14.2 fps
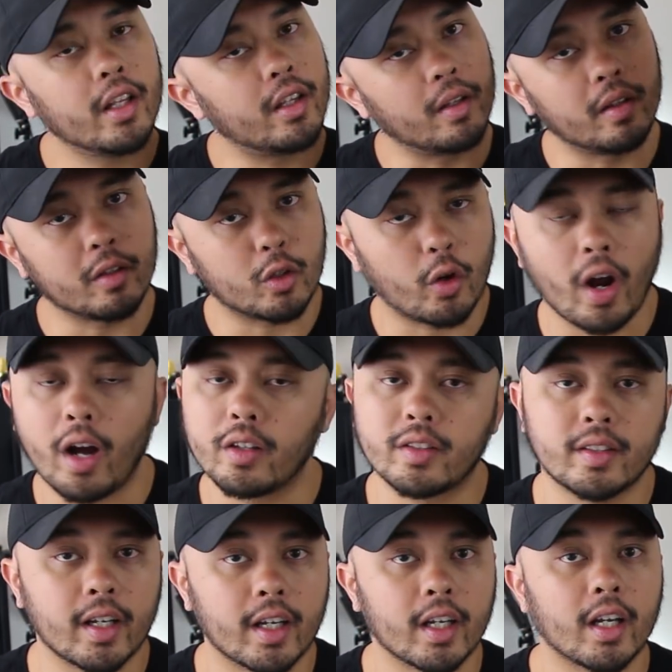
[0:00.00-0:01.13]
the crowd's
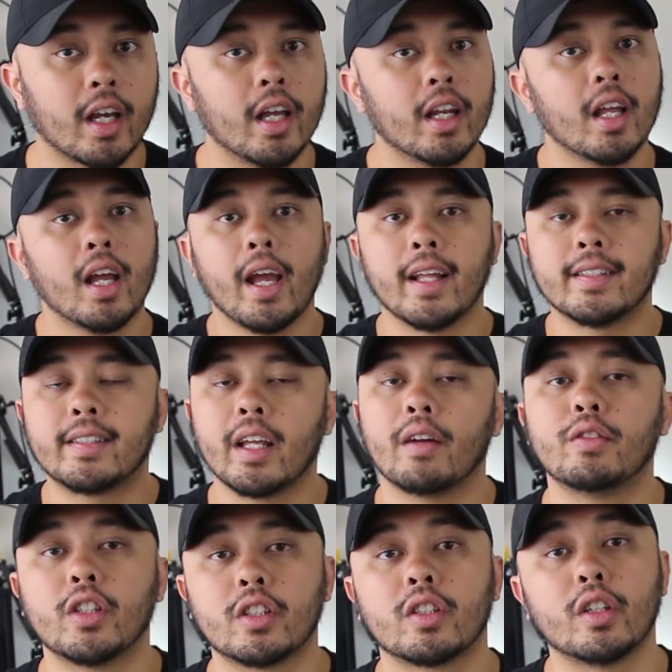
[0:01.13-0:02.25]
digging it, instead
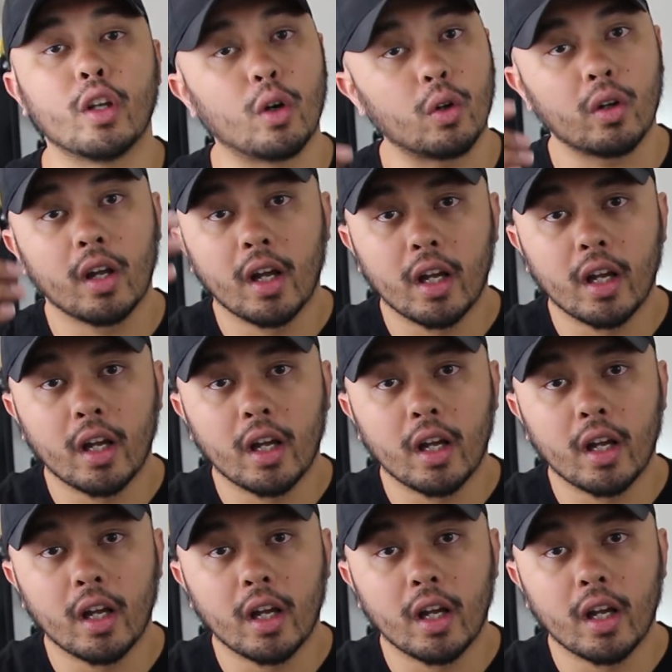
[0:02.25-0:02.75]
of just, you know,